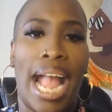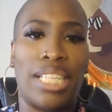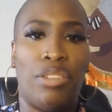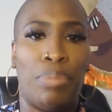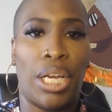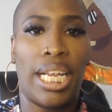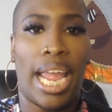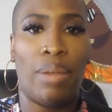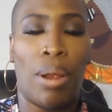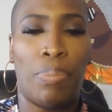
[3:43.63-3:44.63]
active Mary
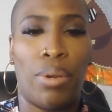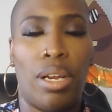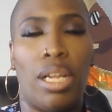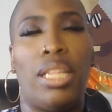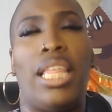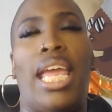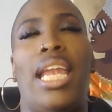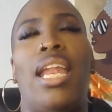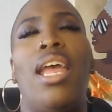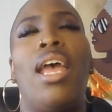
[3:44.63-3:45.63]
Kay rep,
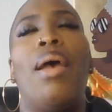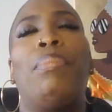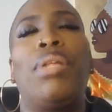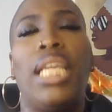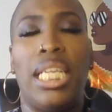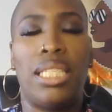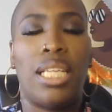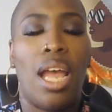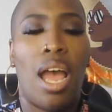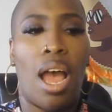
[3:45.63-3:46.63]
then please,